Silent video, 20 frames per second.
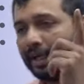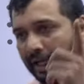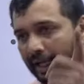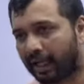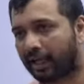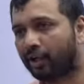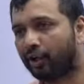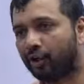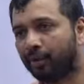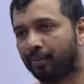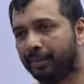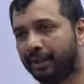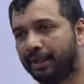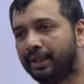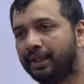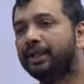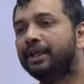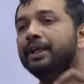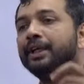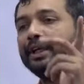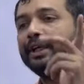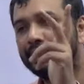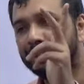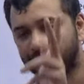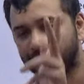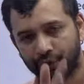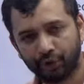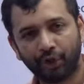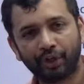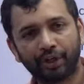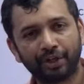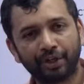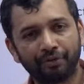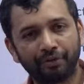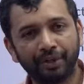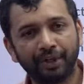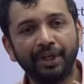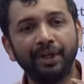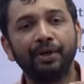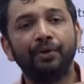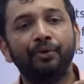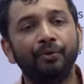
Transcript: economy, geography,